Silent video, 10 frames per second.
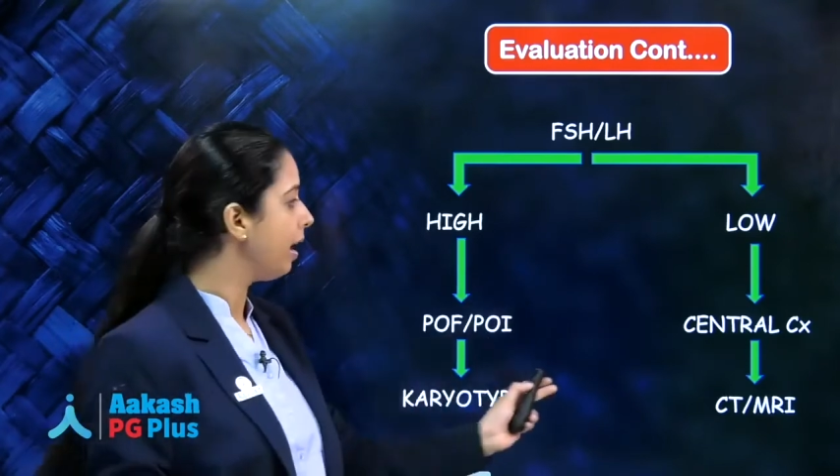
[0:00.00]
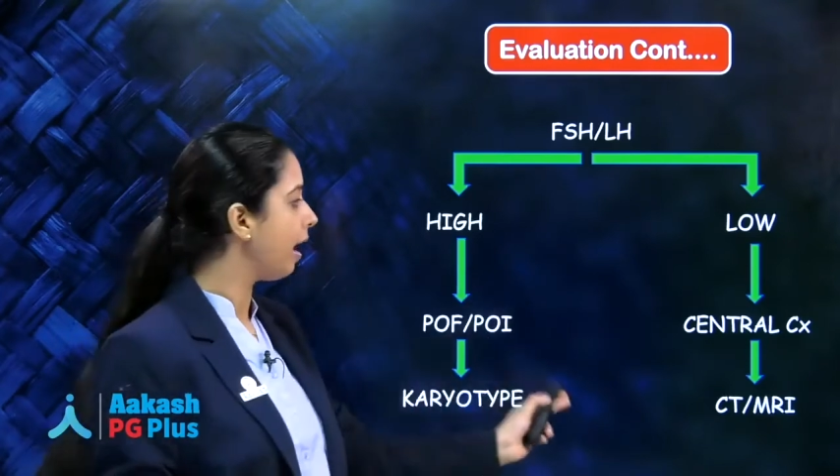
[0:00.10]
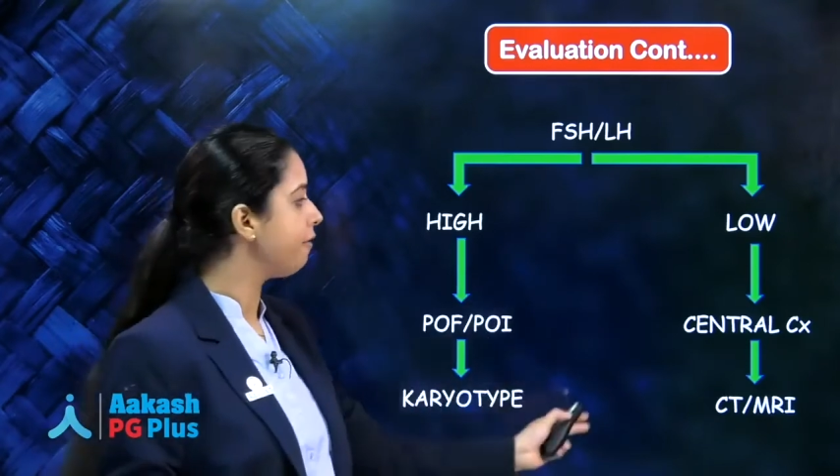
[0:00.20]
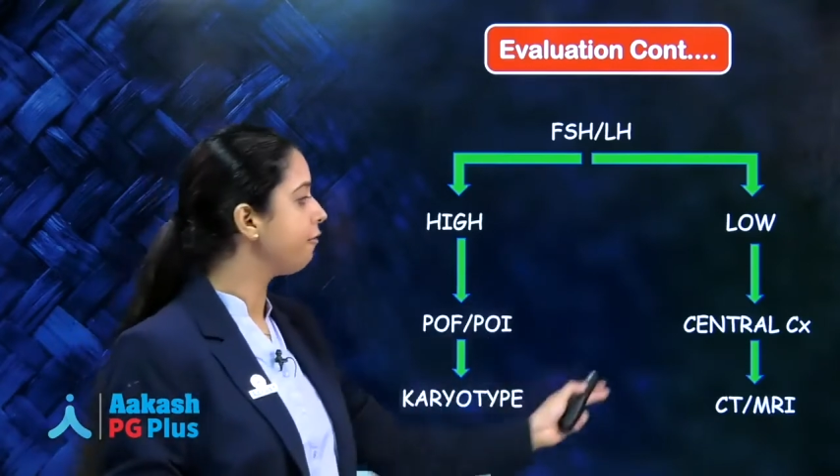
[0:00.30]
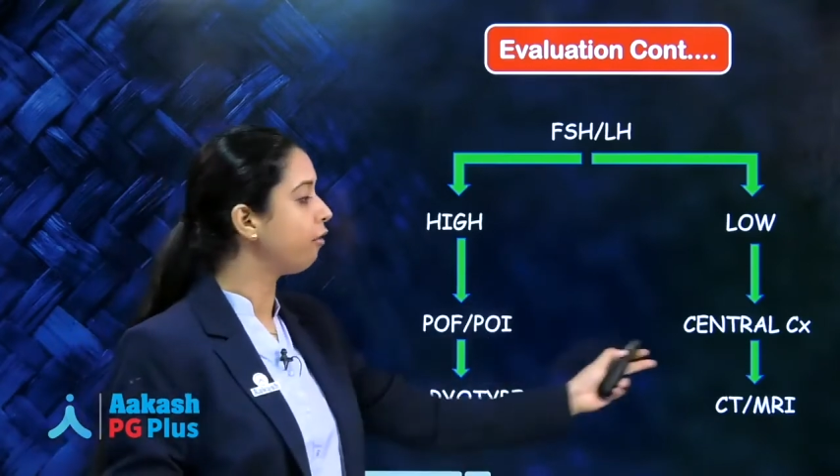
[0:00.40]

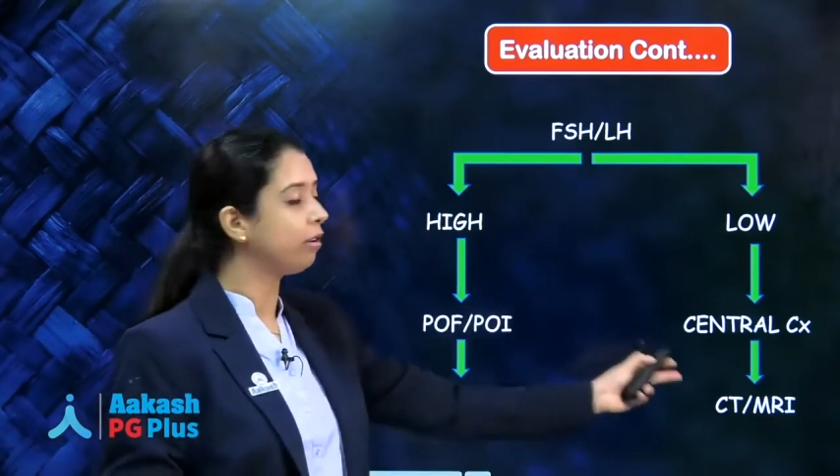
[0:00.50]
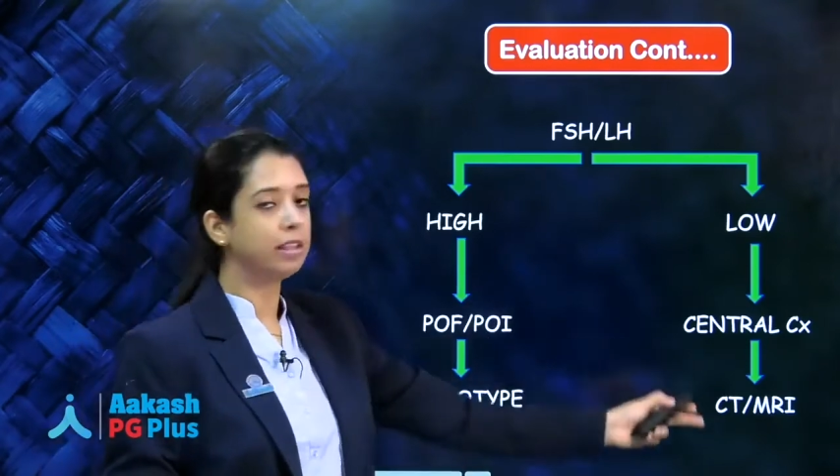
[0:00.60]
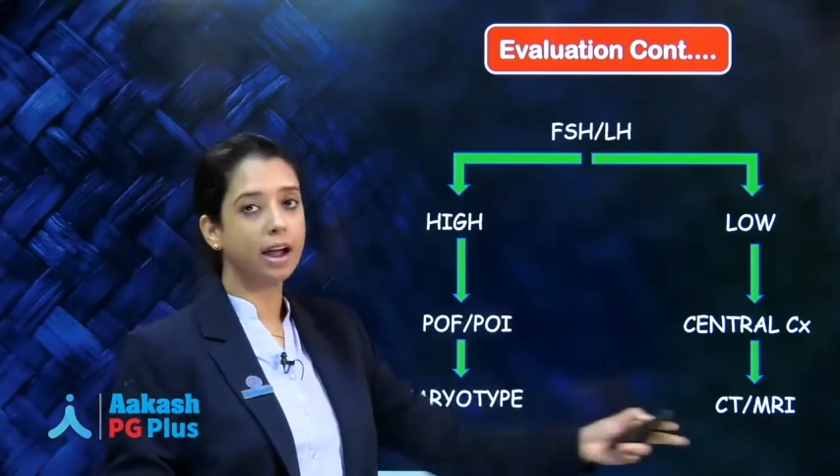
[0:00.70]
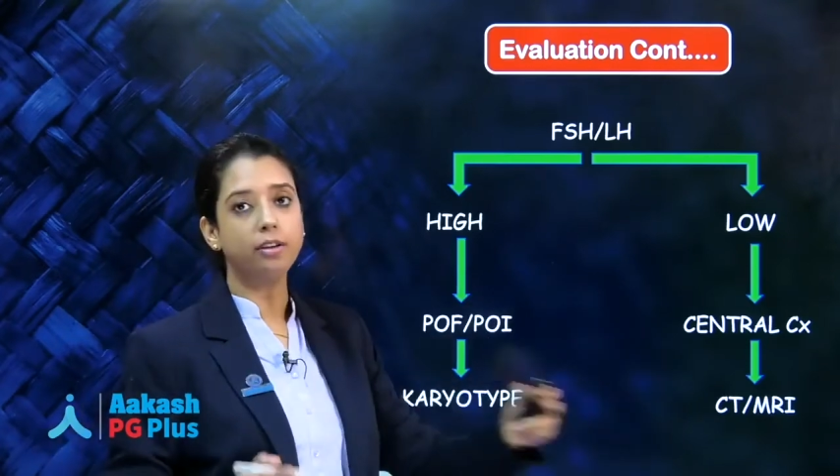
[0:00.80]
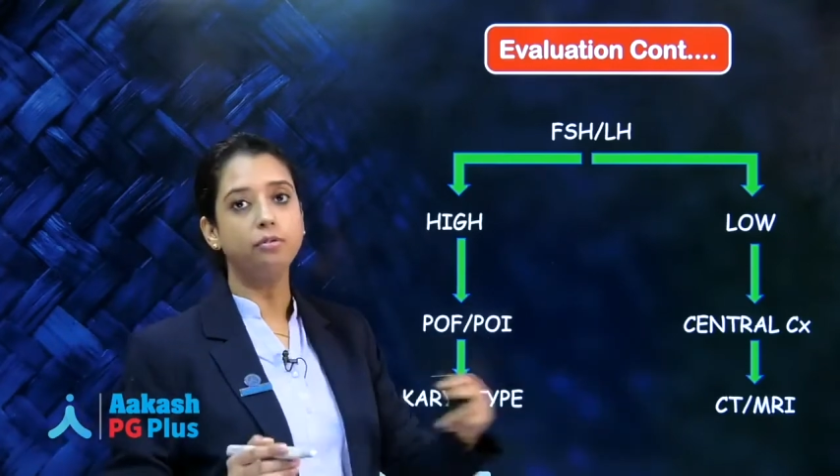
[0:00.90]
and for
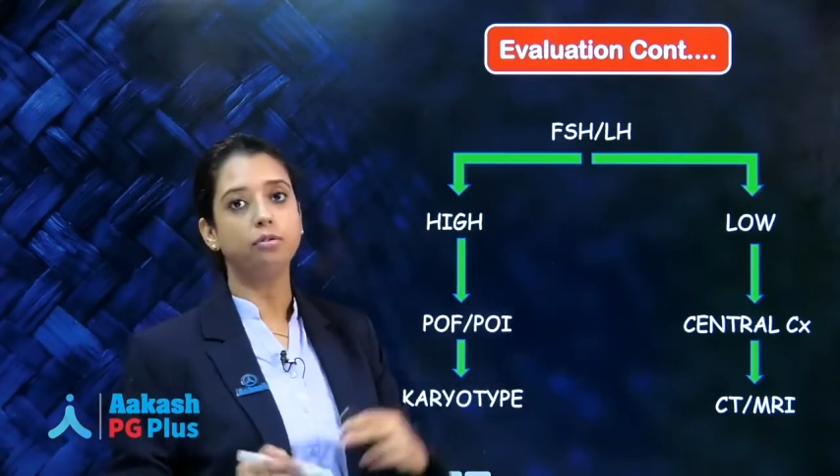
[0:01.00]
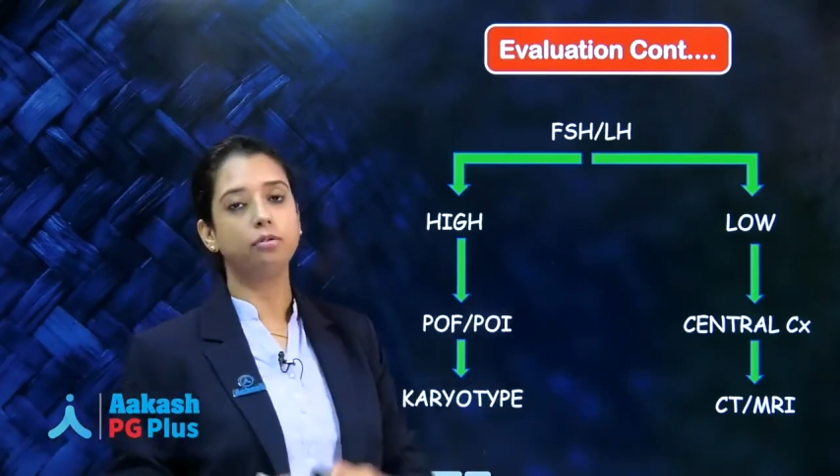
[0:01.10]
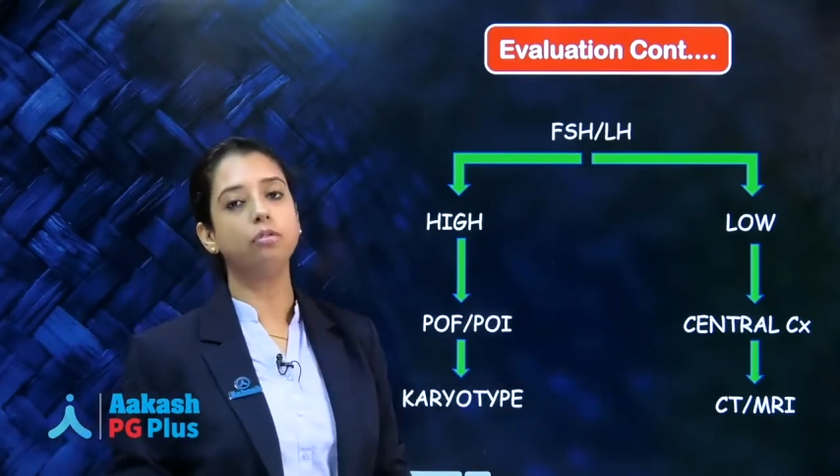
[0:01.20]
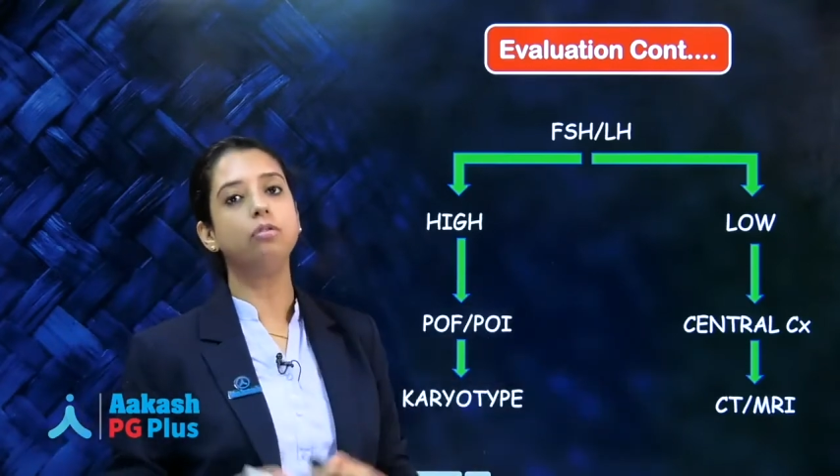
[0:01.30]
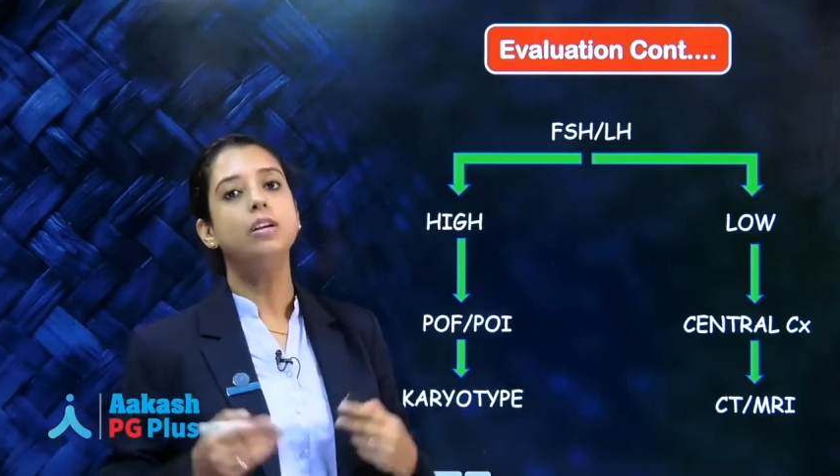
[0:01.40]
that you will
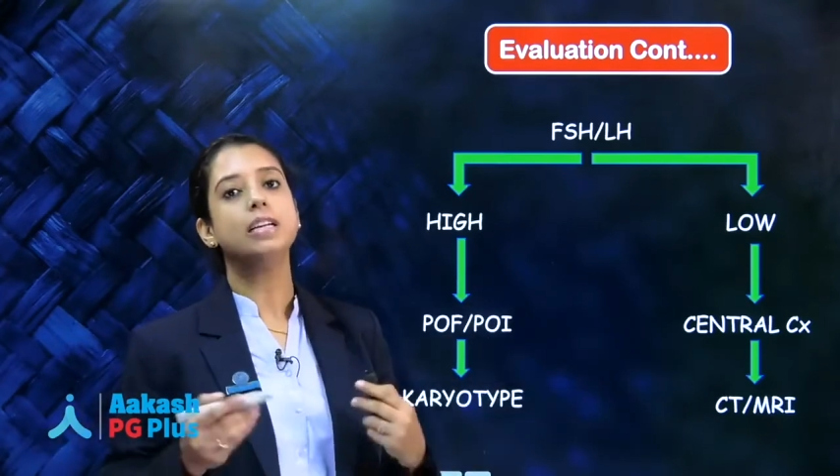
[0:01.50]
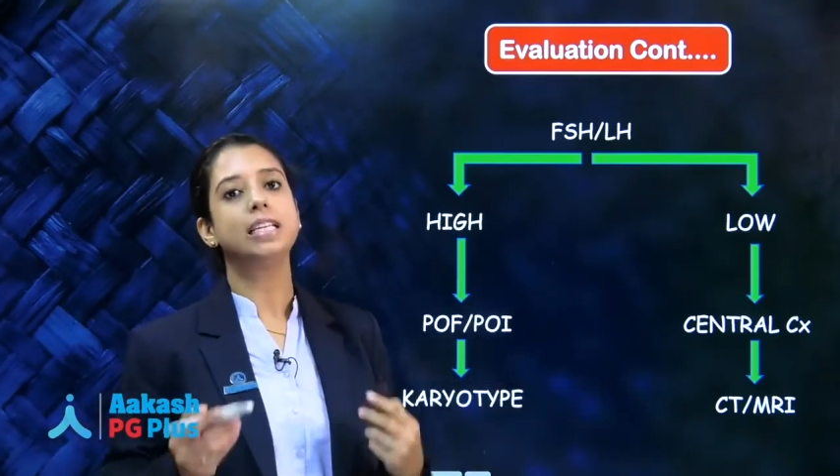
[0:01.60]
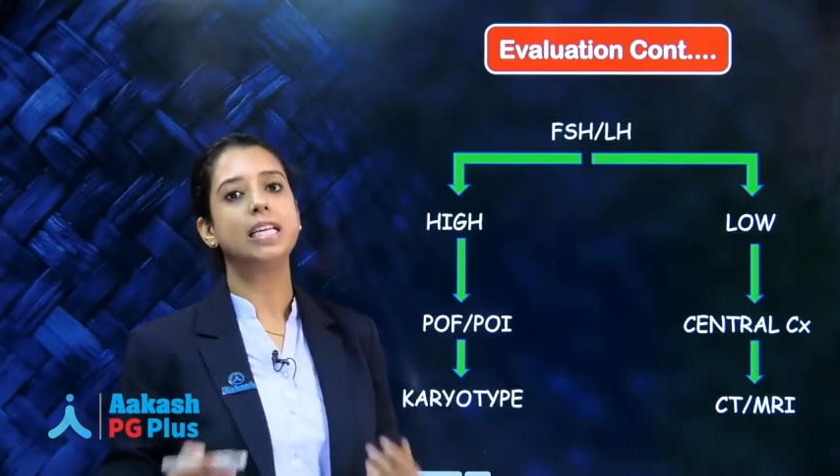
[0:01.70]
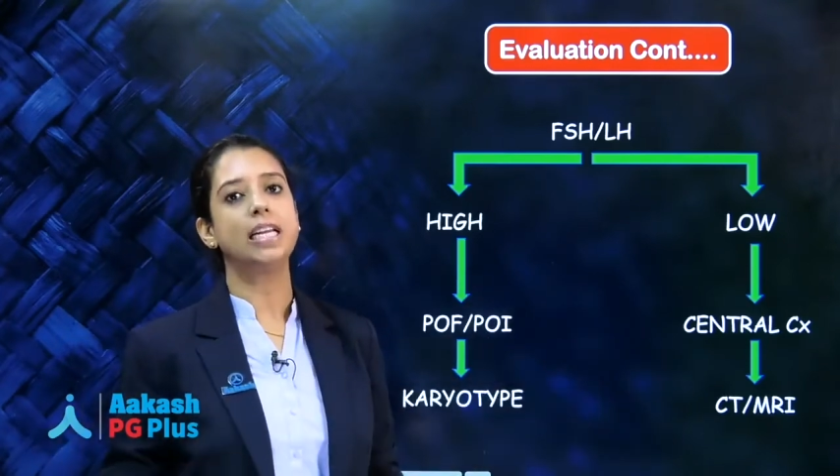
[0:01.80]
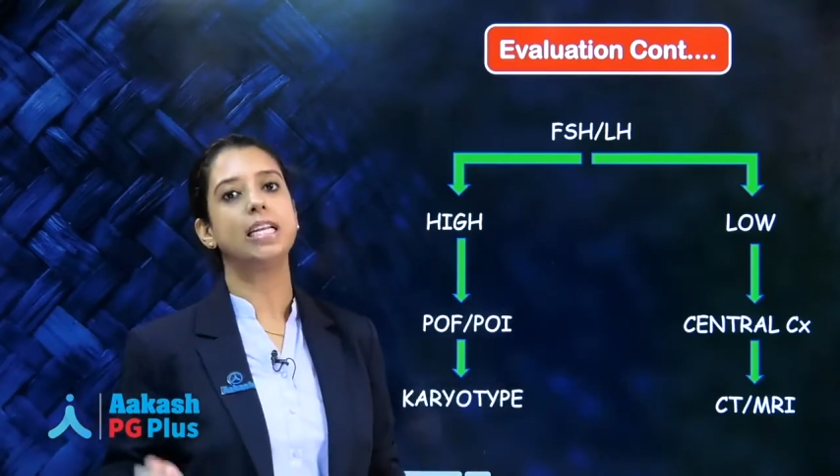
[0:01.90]
do
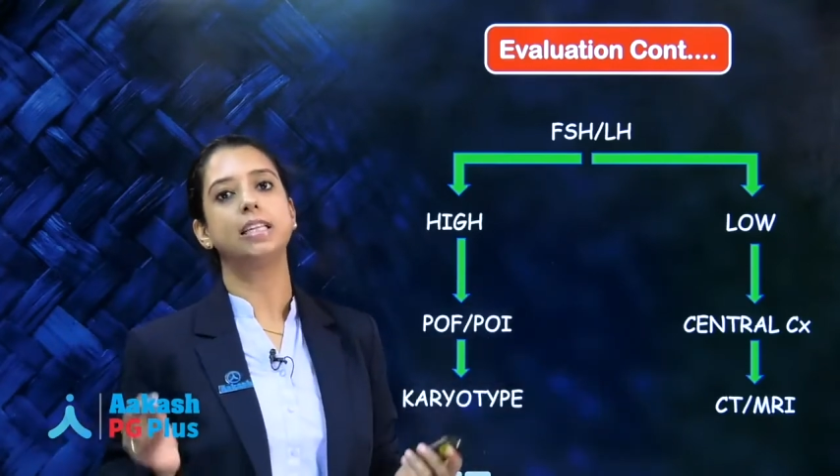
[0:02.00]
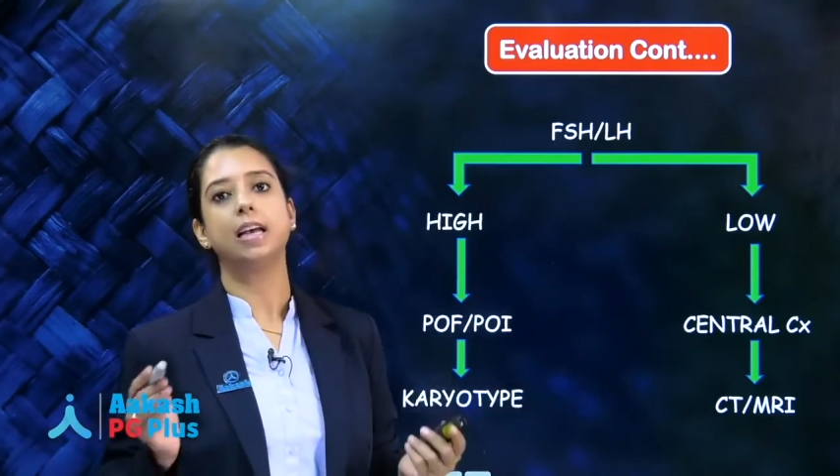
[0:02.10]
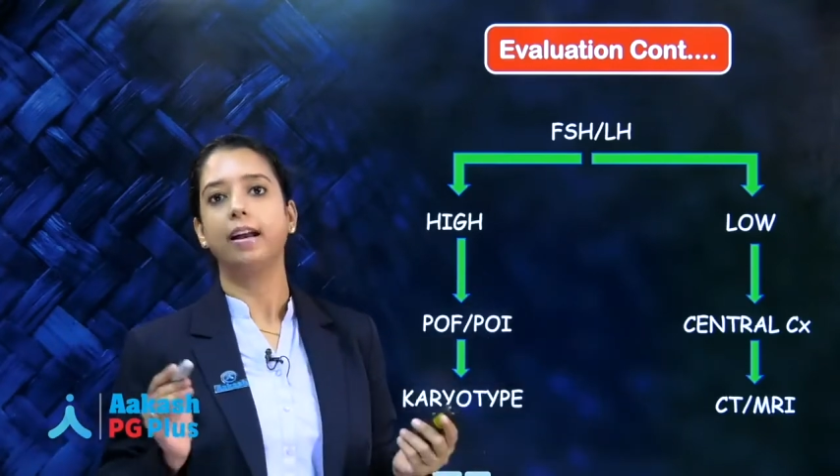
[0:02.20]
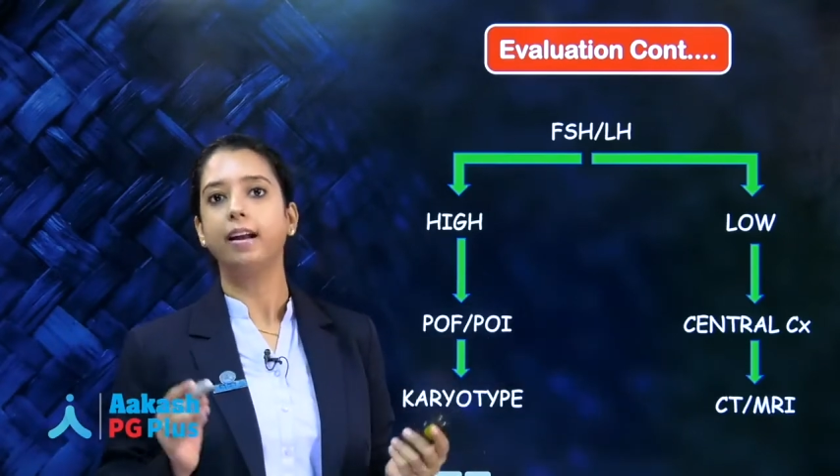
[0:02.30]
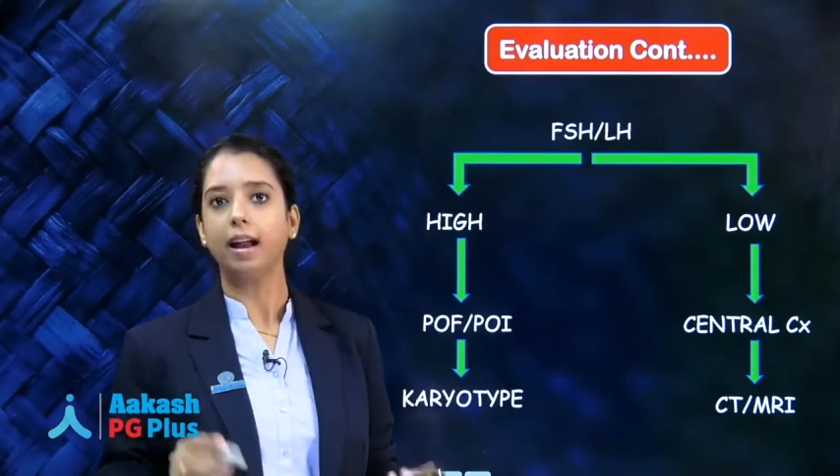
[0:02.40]
CT scan and